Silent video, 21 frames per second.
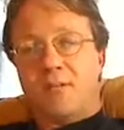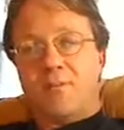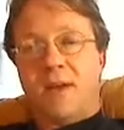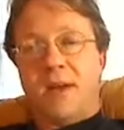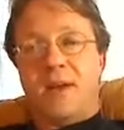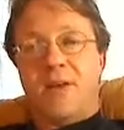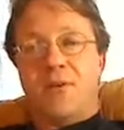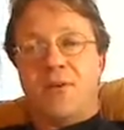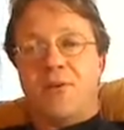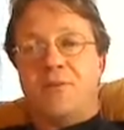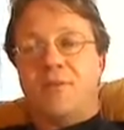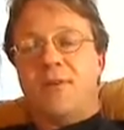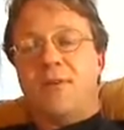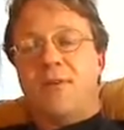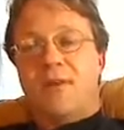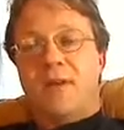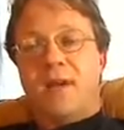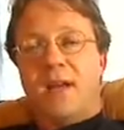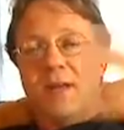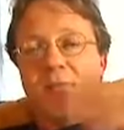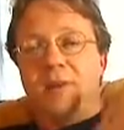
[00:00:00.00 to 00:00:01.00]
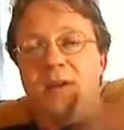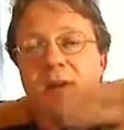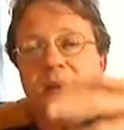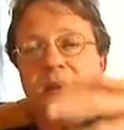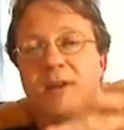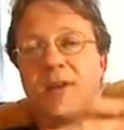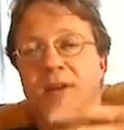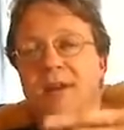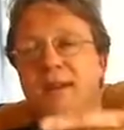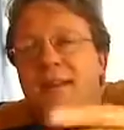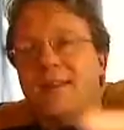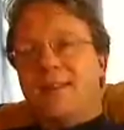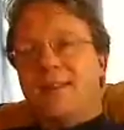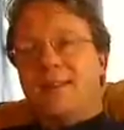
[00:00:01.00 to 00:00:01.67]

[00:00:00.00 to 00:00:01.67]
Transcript: Vengo, I'm coming,